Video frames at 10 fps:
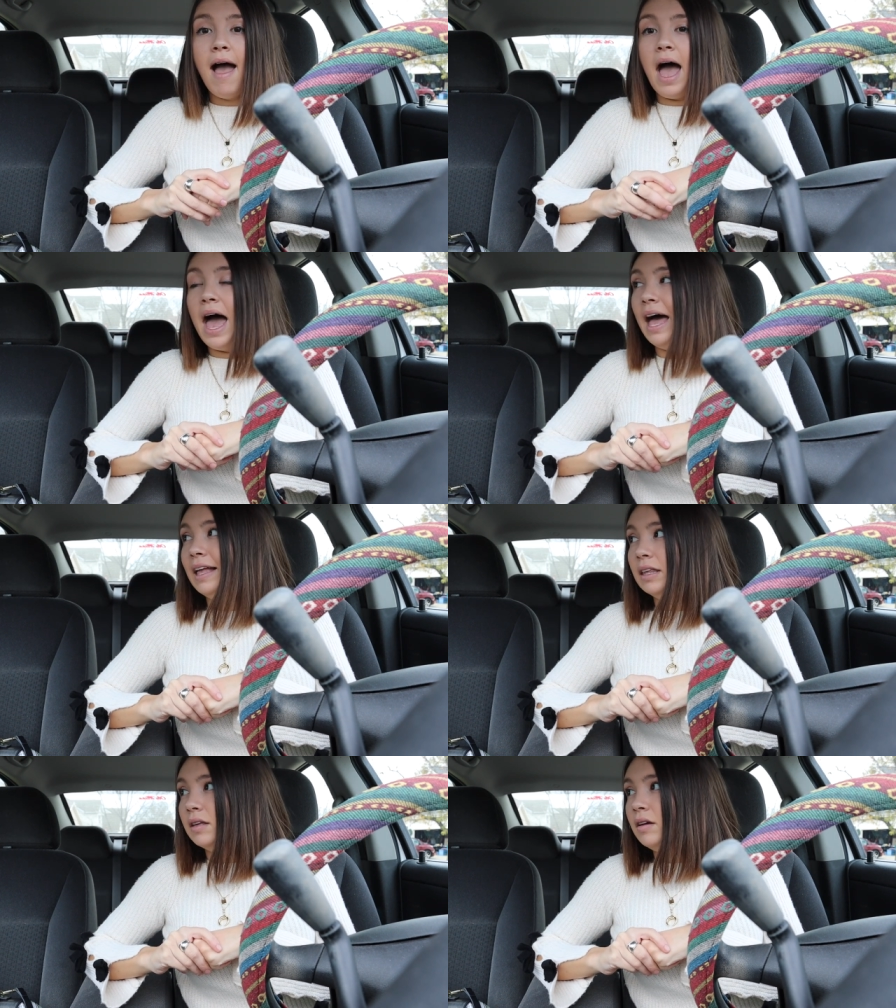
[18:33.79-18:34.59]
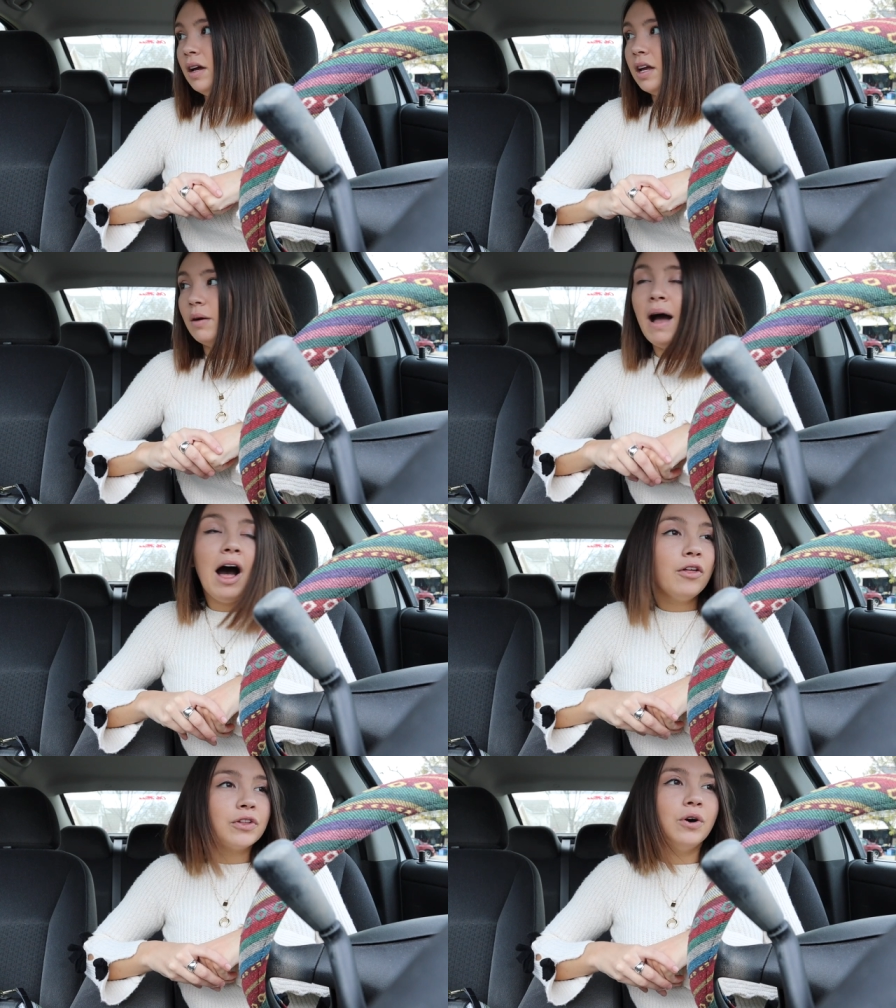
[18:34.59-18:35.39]
and, you know,
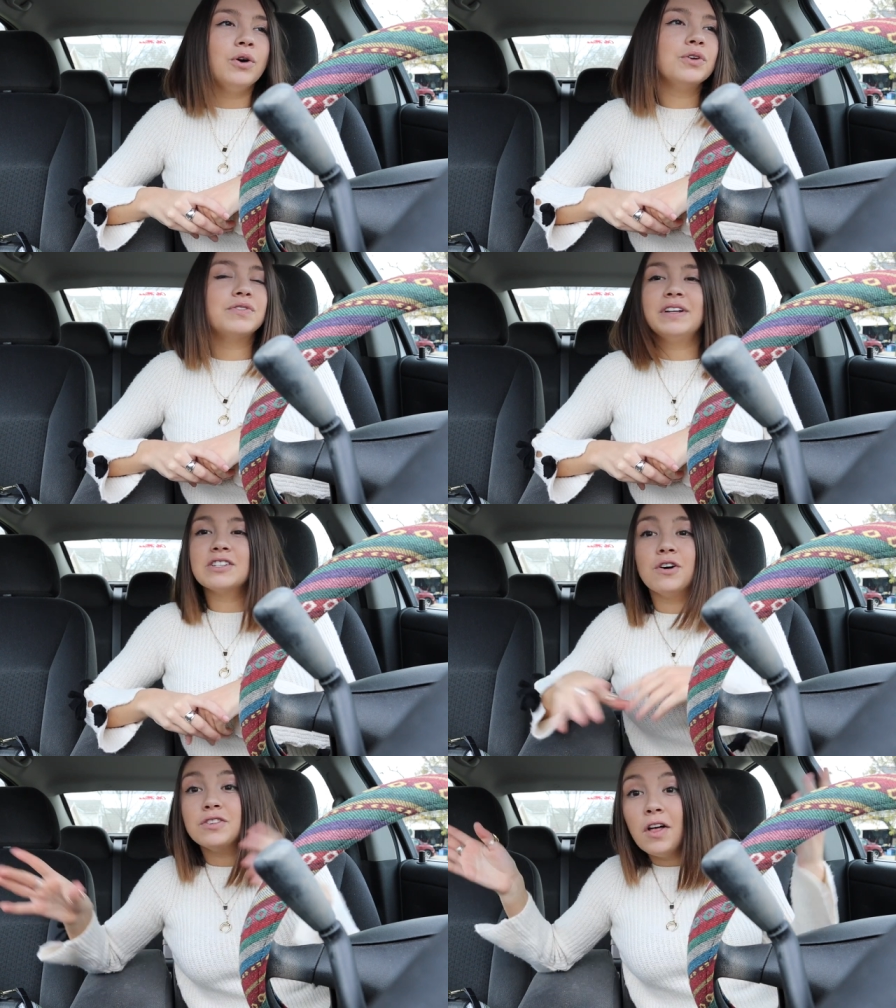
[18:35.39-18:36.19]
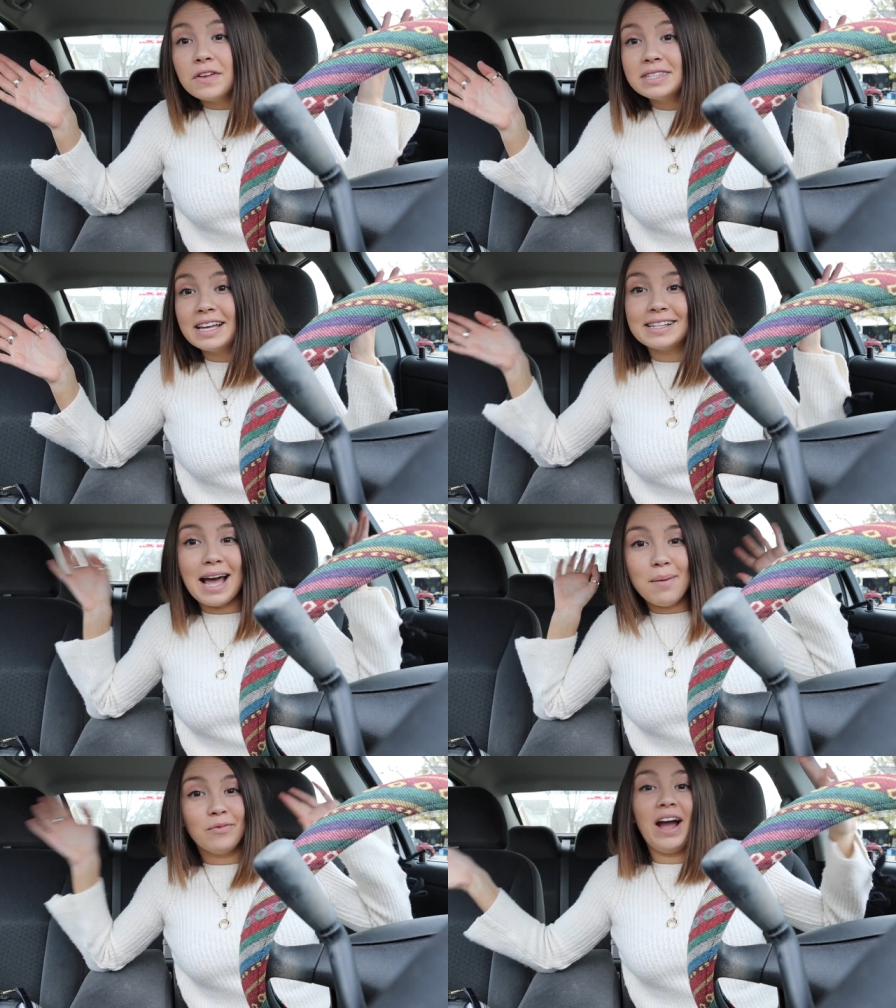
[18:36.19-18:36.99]
health goals, fitness goals, all those things,
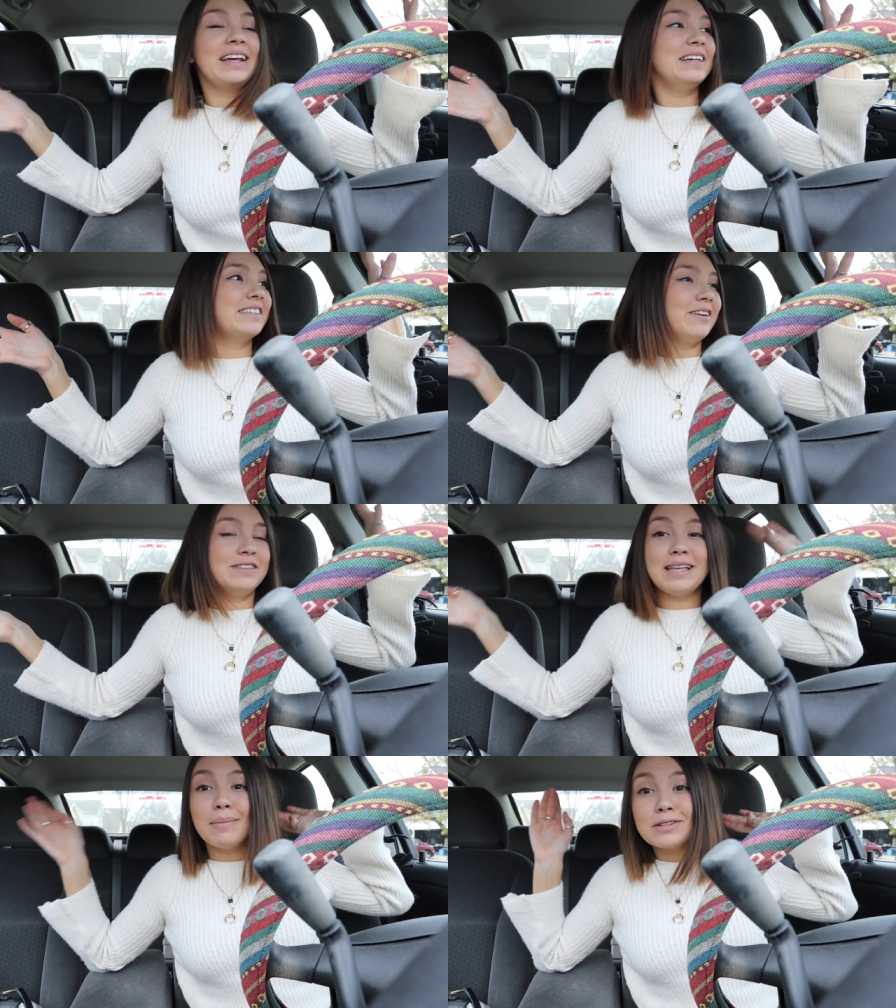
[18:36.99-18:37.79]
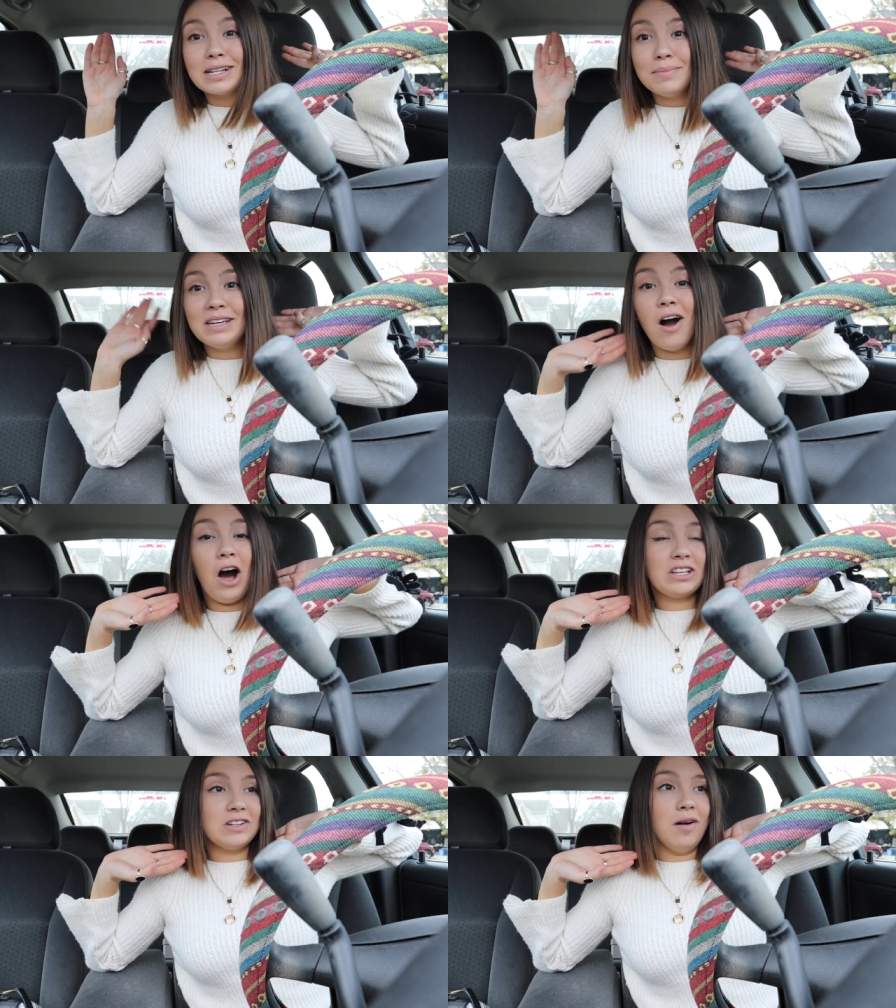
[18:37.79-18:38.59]
I'm ready. So December is going to be
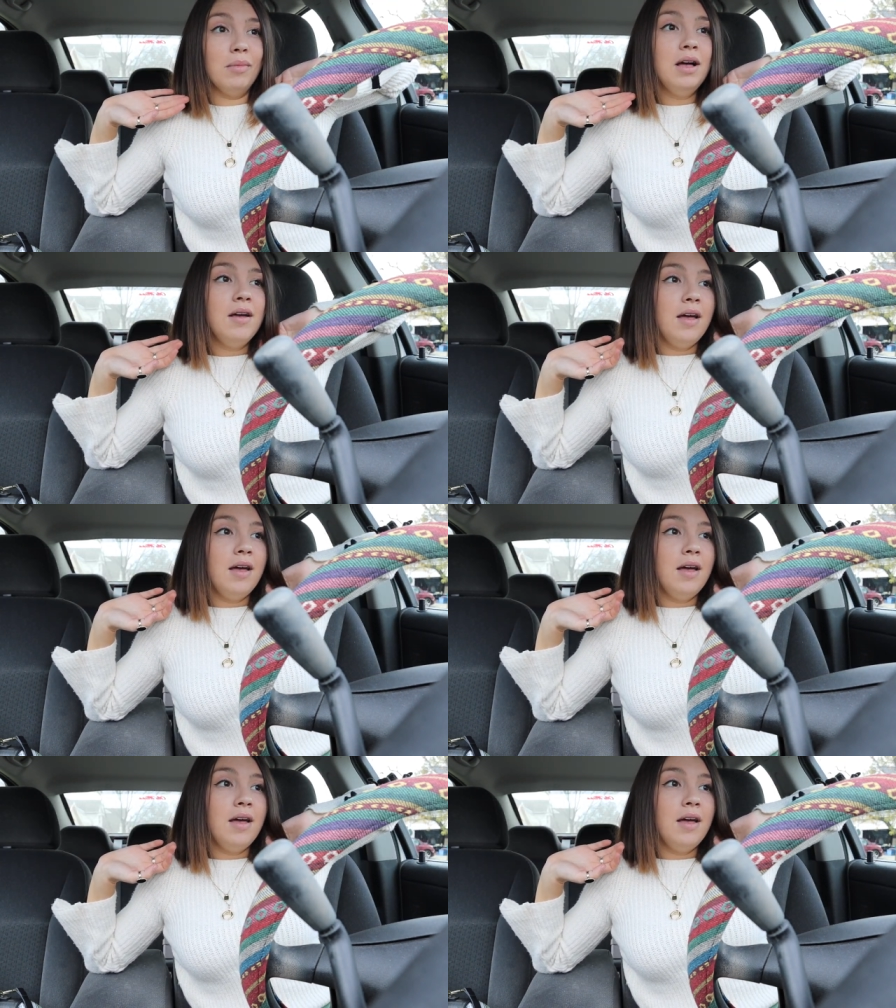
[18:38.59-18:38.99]
awesome.